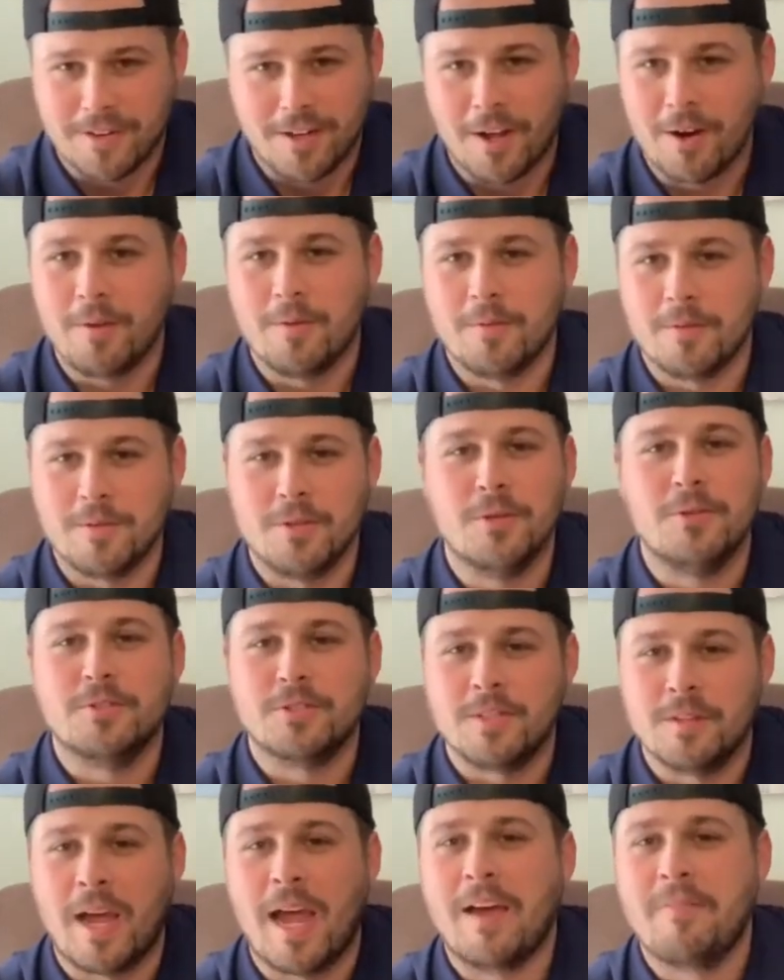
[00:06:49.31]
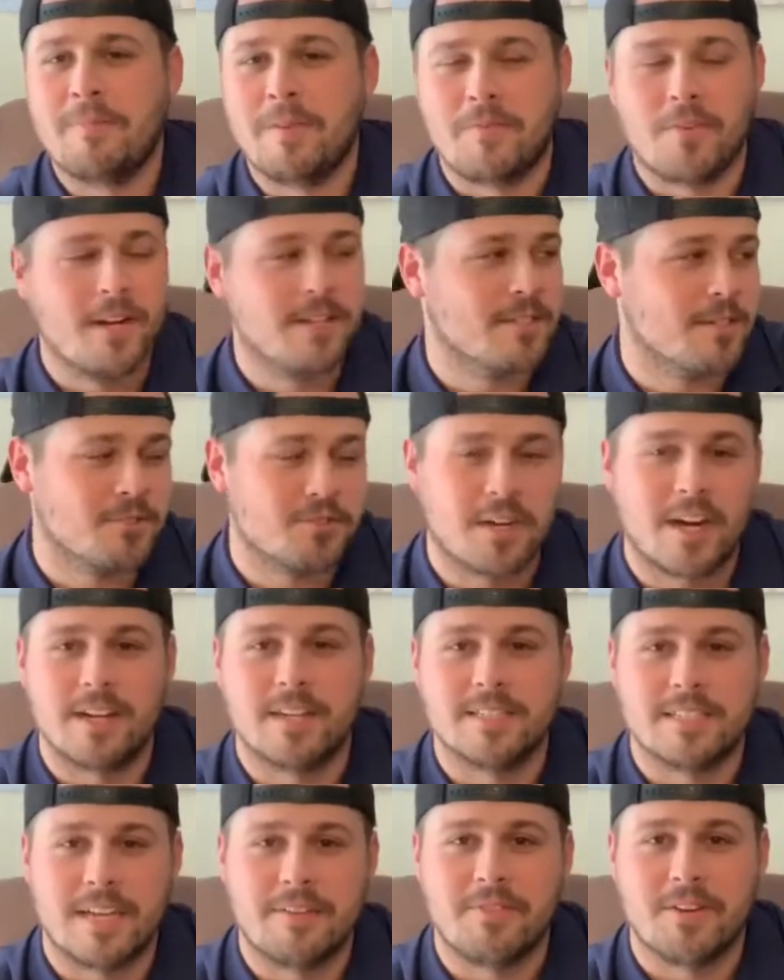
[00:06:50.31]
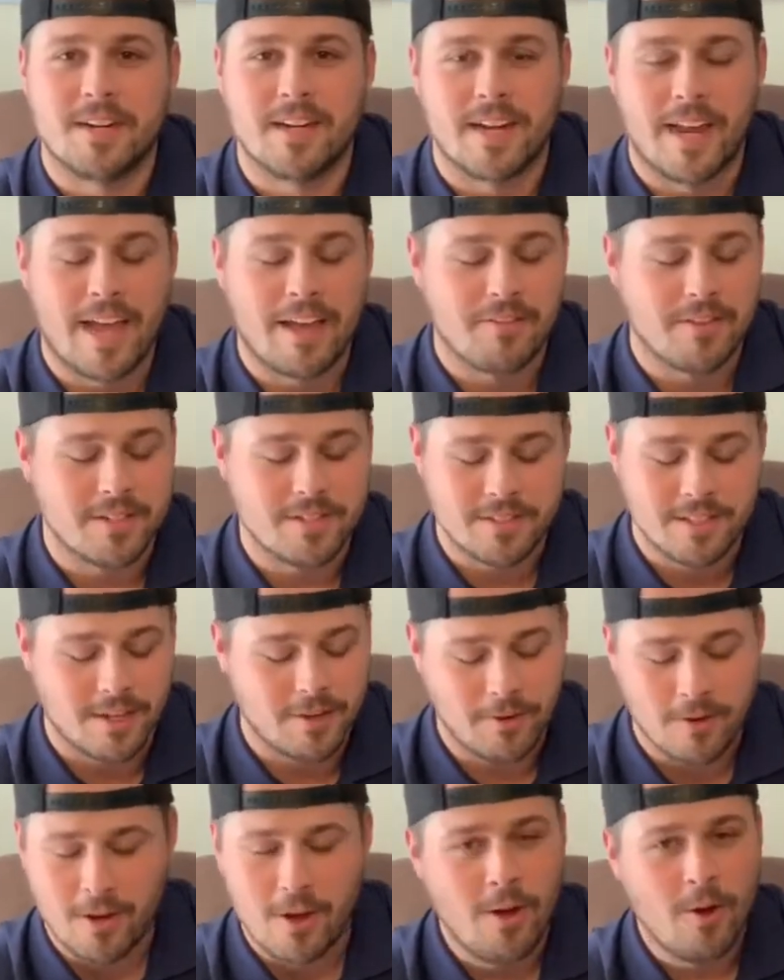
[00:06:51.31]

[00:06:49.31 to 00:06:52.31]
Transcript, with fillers: Y'all don't. Usually half my friends don't try unless I fucking have it. So